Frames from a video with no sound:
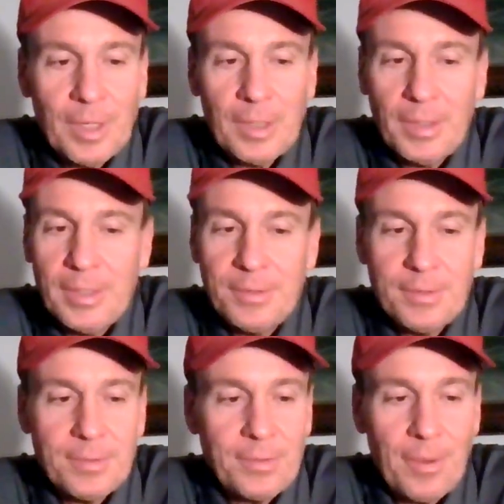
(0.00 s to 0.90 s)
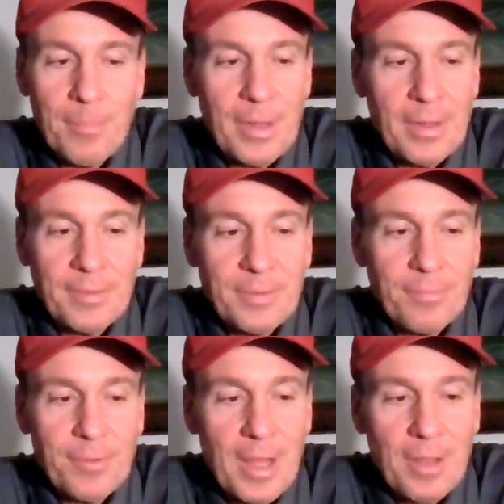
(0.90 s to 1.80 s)
at least some minutes,
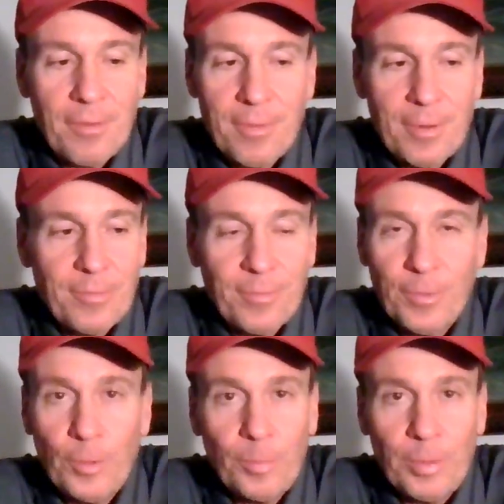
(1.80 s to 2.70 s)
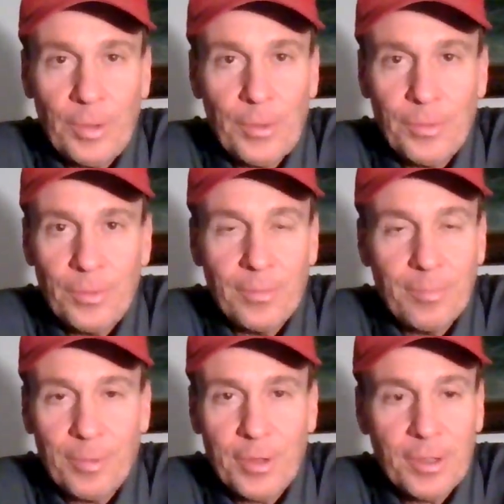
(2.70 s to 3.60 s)
if not the
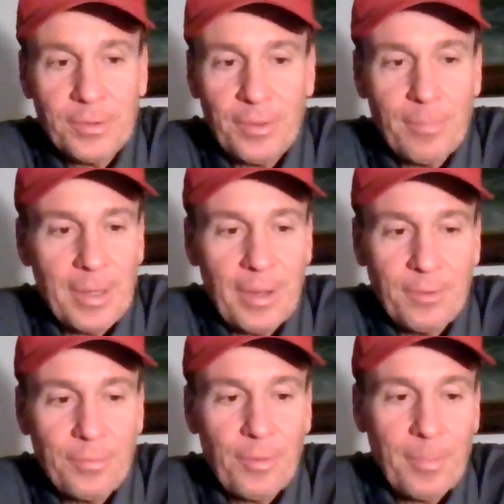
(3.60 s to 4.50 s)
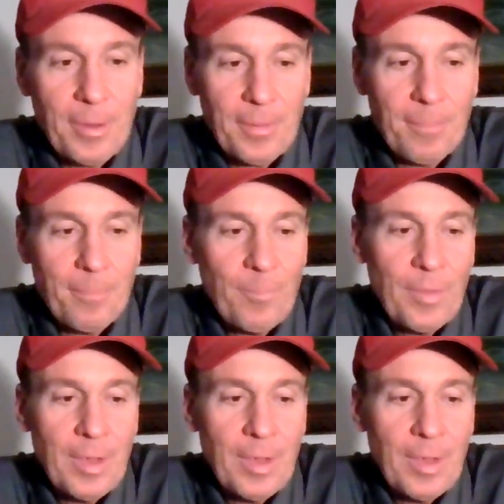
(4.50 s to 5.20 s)
full-blown production minutes from him.